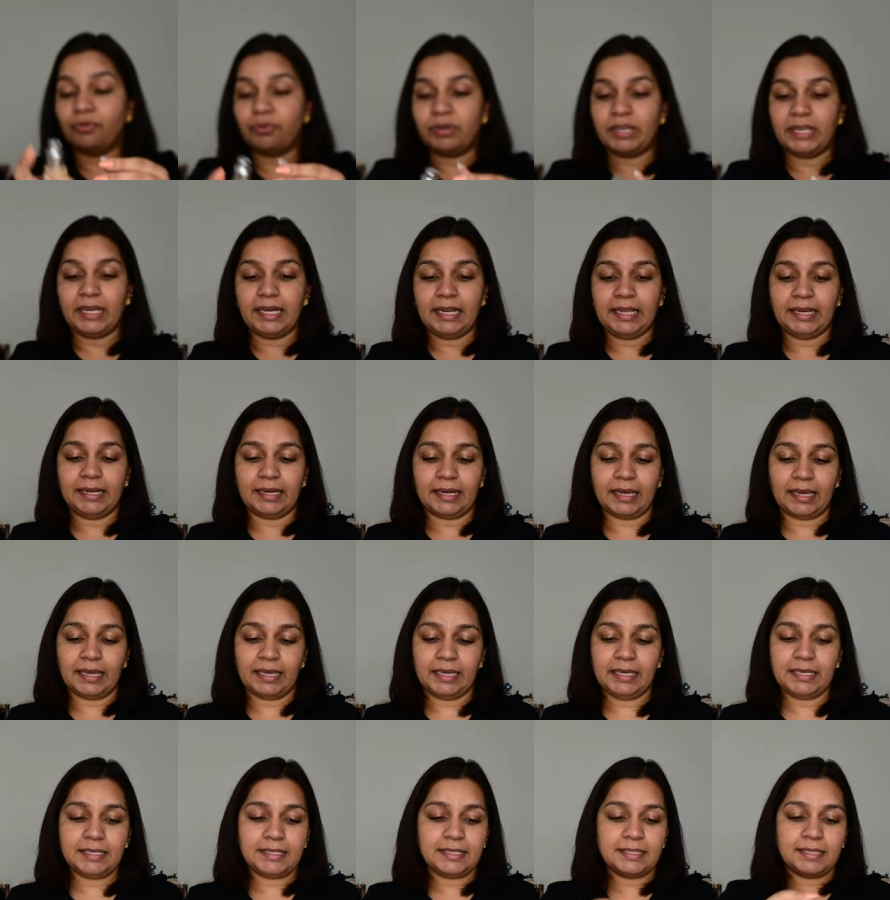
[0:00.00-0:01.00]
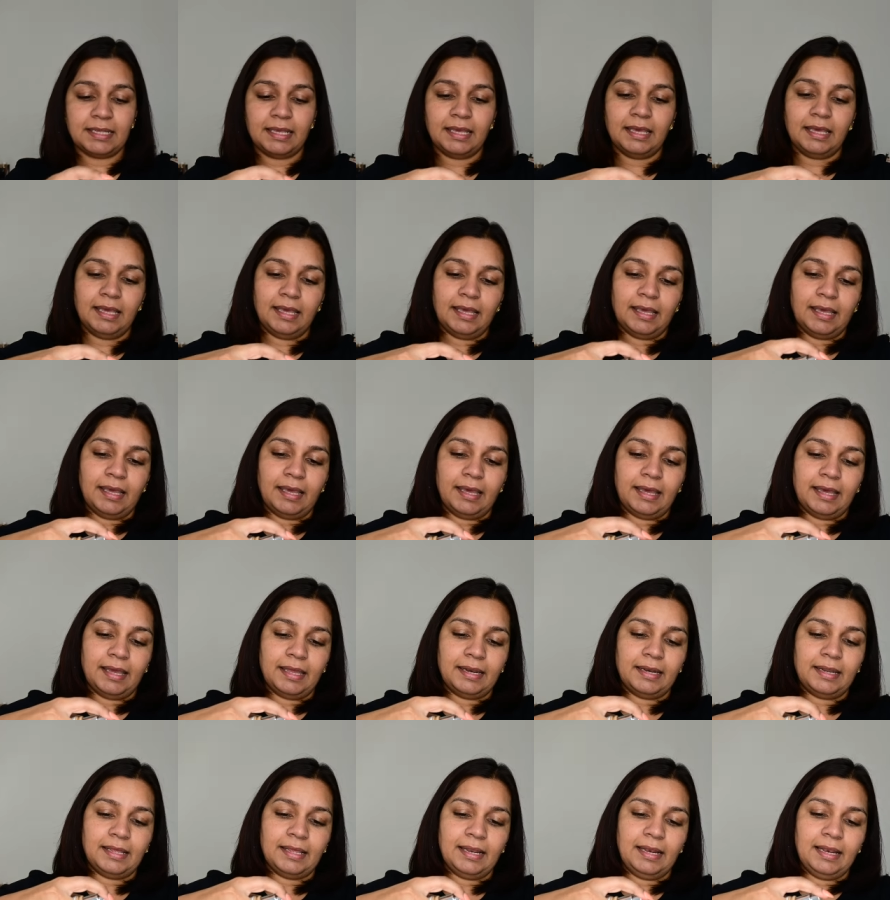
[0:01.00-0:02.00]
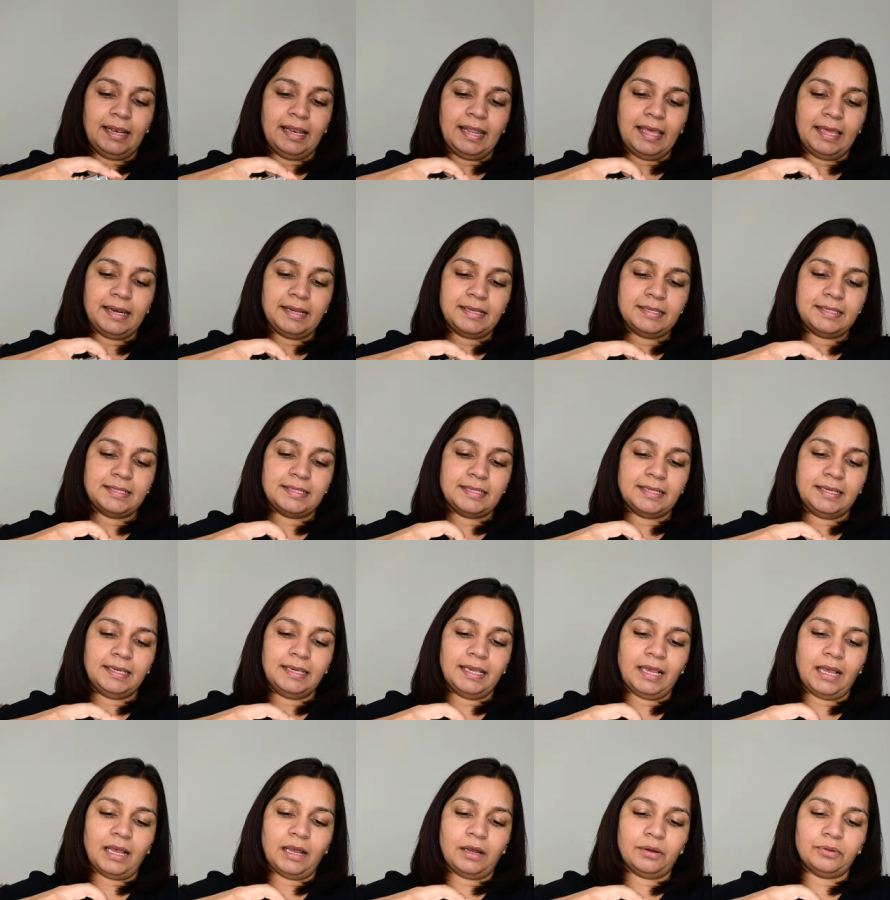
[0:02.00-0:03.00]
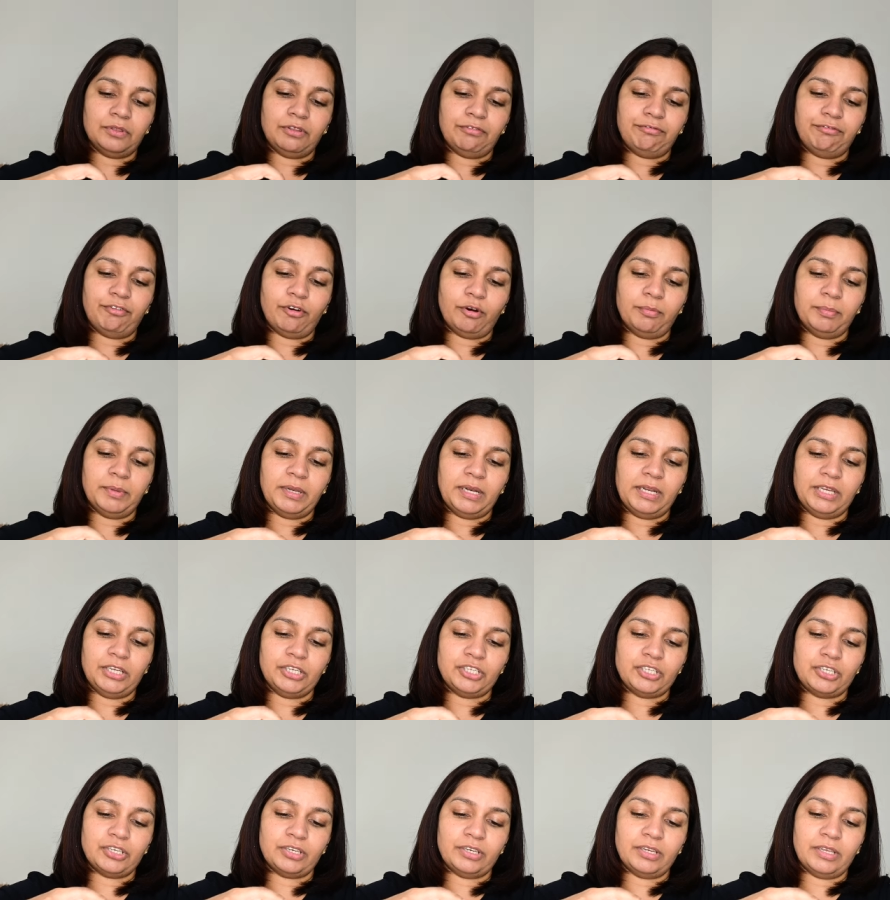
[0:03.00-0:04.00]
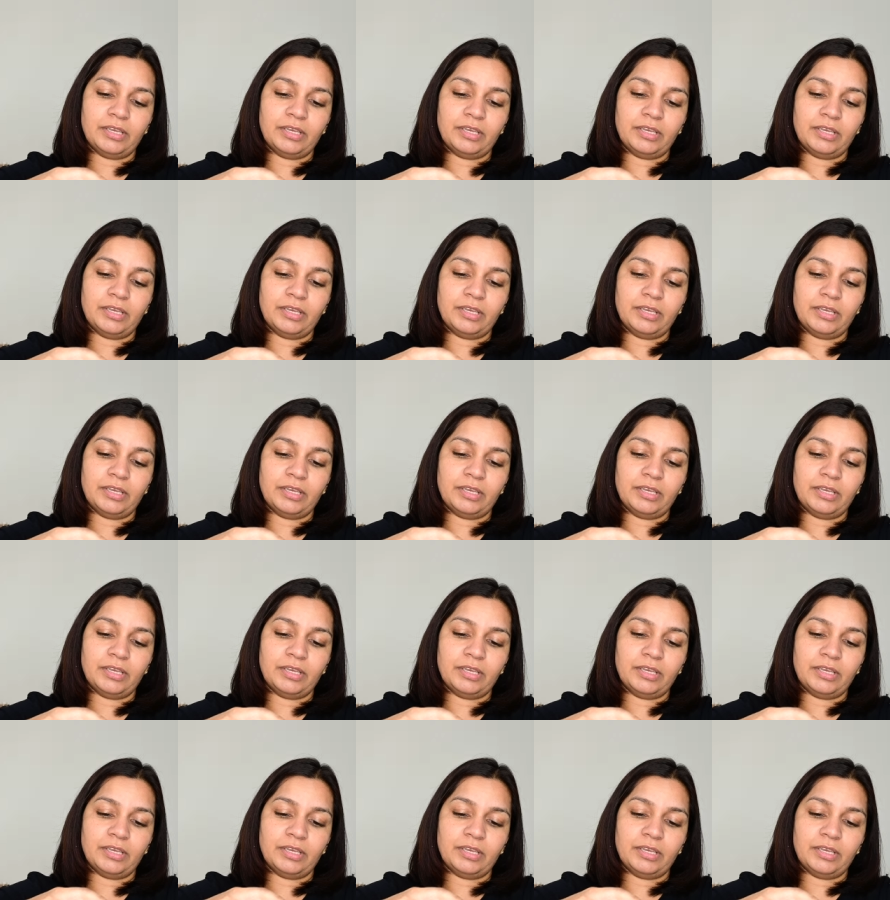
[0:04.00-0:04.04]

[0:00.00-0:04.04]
really nice. And let us see how the formulation